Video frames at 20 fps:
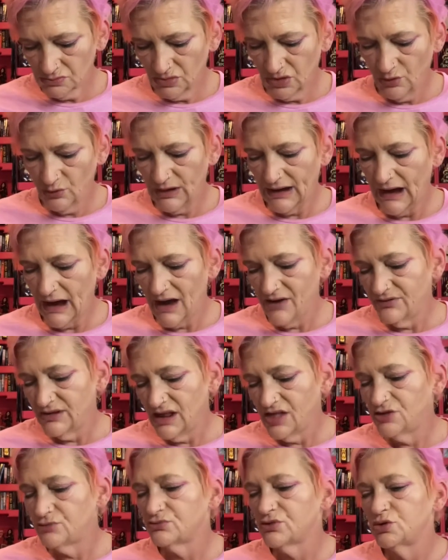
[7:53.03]
have
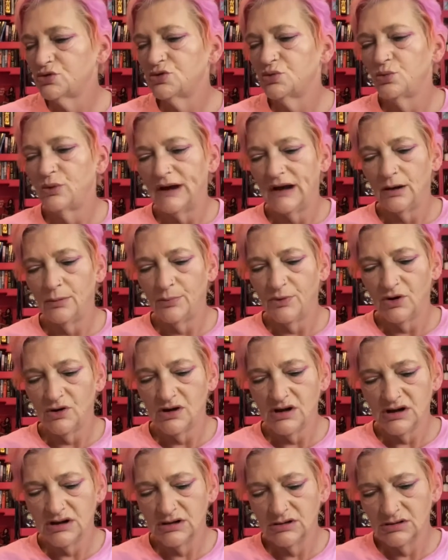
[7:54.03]
another Ruth Ware
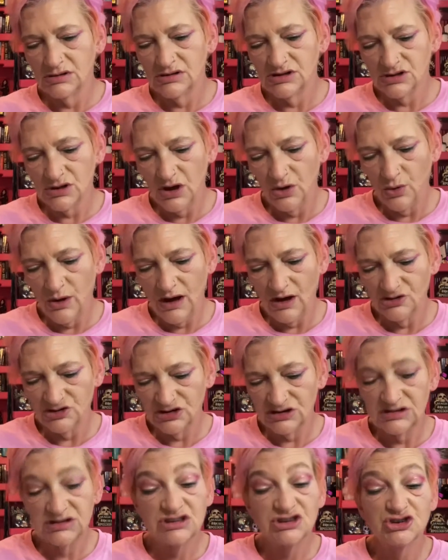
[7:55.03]
book. So I'll
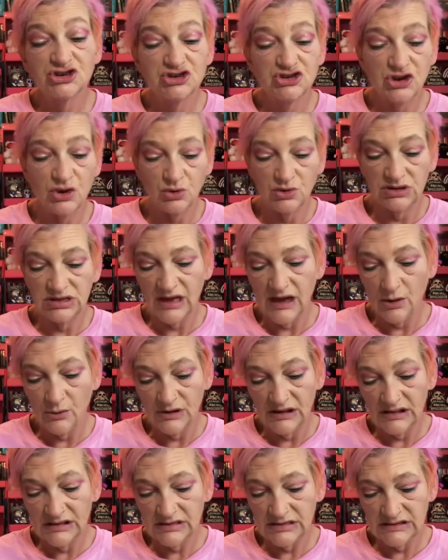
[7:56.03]
just show you that
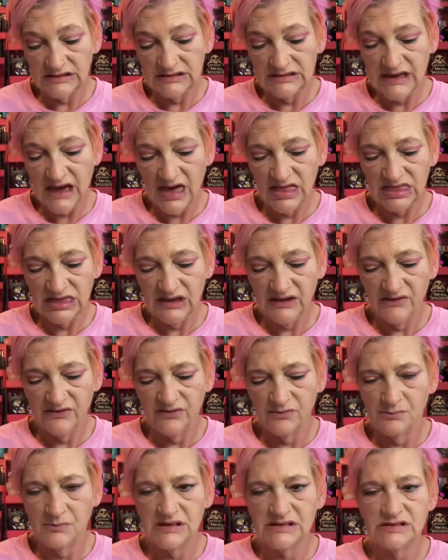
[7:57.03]
one. It's The Death
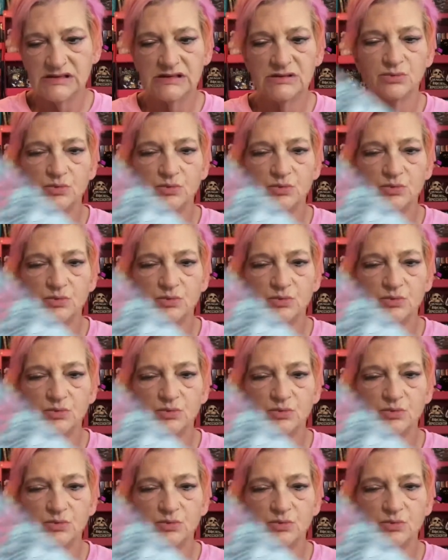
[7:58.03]
of Mrs.